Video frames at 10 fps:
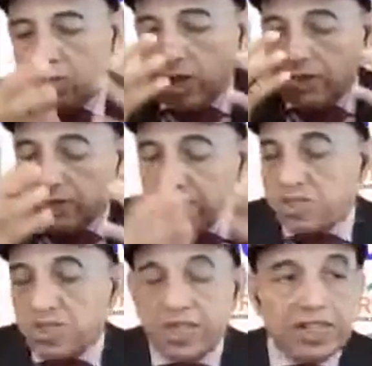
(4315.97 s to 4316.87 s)
You have
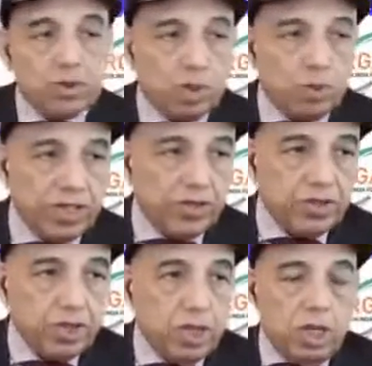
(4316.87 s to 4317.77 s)
studied so much
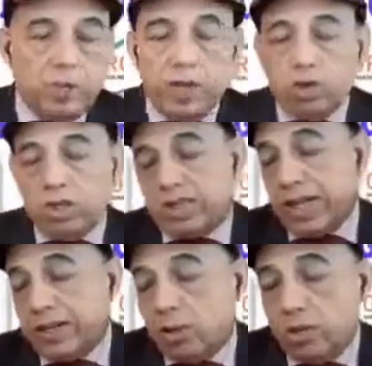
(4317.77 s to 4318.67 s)
about the
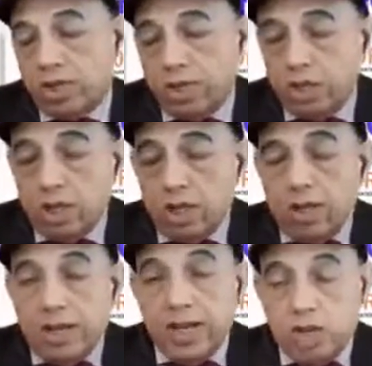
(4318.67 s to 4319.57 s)
psychology.
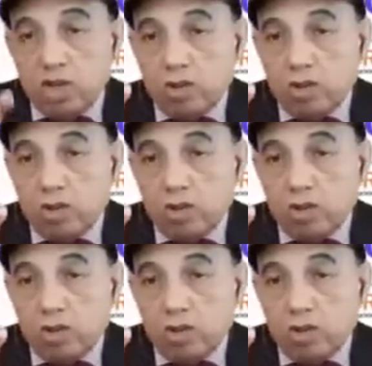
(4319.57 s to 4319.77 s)
Now, the